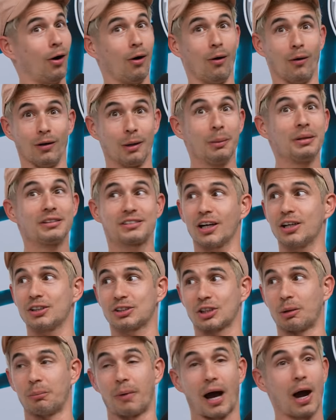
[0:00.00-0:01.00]
oh, let me tell you
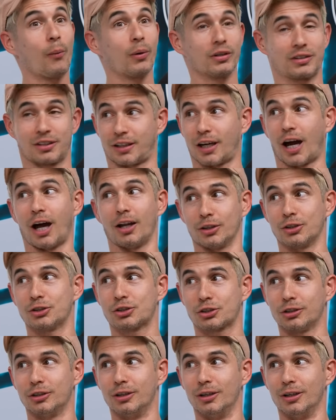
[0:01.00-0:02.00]
something. I went to
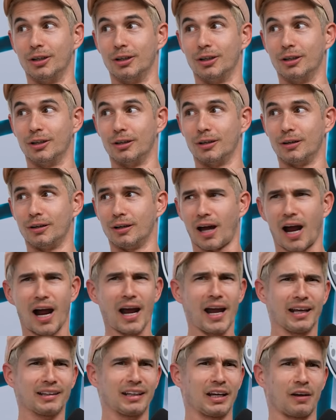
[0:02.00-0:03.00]
college. Hold up. I
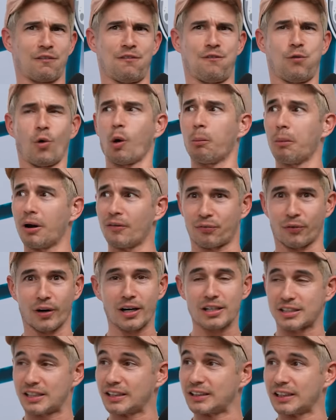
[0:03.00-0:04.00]
had like four of my
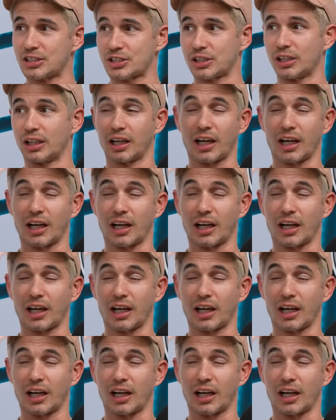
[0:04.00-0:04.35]
friends get that shit in